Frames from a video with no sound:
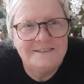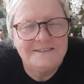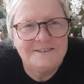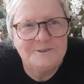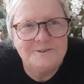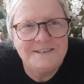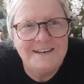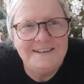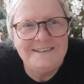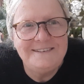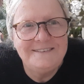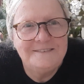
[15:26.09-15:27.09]

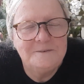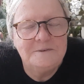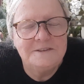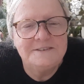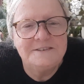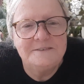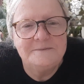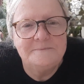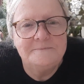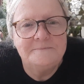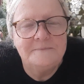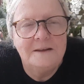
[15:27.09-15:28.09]
sauteed with
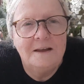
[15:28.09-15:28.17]
some